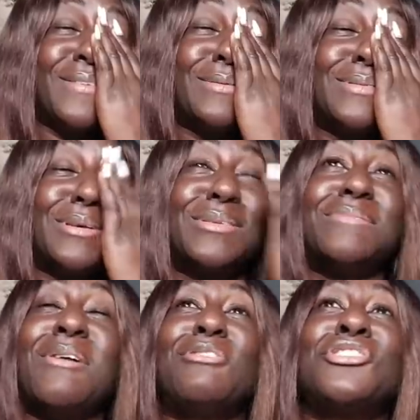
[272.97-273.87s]
feel so
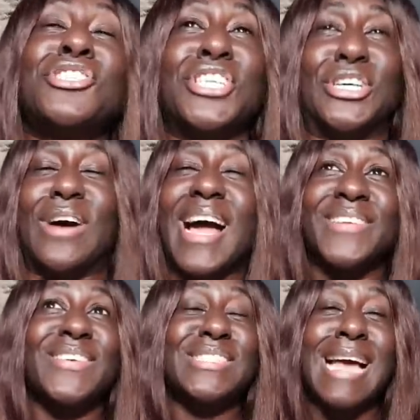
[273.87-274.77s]
emotional. I
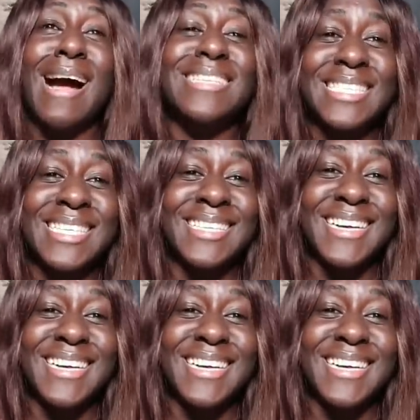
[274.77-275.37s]
feel touched.